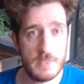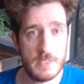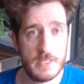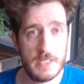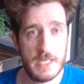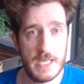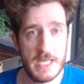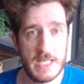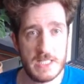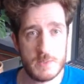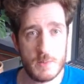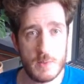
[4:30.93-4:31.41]

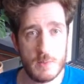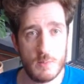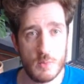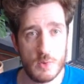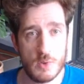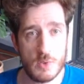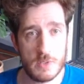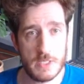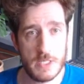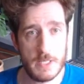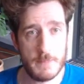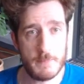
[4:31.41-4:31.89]
as we
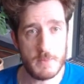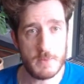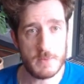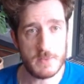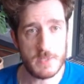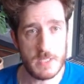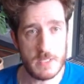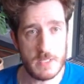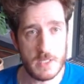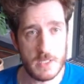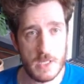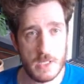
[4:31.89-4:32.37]
walk up, you'll see
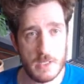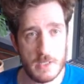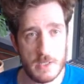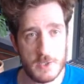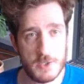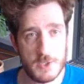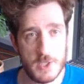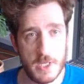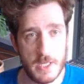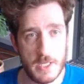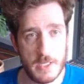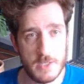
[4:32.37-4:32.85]
the color
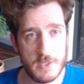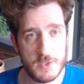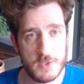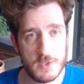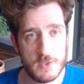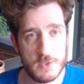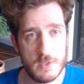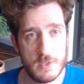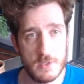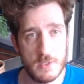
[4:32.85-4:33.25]
change.